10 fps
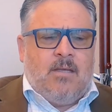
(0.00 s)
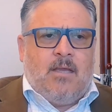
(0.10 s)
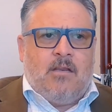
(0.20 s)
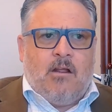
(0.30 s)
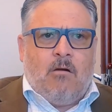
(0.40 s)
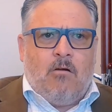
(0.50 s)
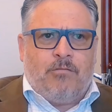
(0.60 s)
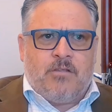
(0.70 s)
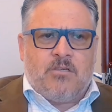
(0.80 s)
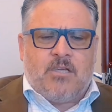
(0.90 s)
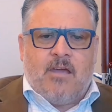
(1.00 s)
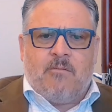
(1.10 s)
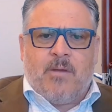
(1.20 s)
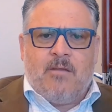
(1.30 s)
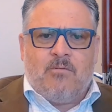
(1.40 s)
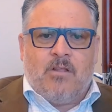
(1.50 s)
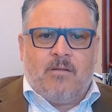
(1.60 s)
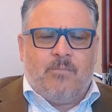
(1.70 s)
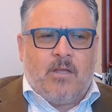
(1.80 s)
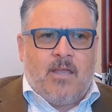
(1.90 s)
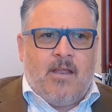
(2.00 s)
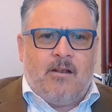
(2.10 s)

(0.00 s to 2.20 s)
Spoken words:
And I often say to people that the care